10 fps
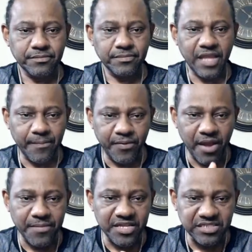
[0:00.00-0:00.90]
The prime
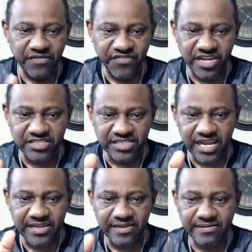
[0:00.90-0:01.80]
minister for less
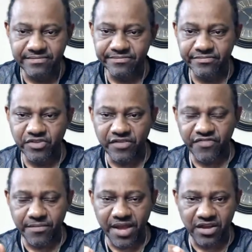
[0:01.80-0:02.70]
than, well,
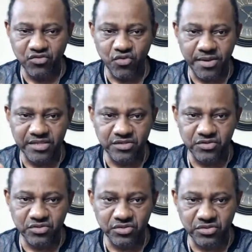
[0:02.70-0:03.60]
from October
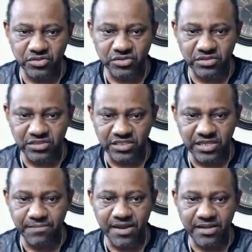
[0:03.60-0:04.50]
to
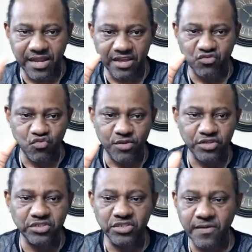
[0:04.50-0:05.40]
December, like 2
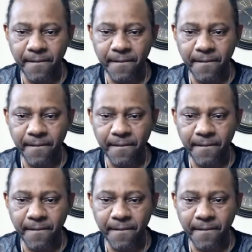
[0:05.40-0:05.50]
months.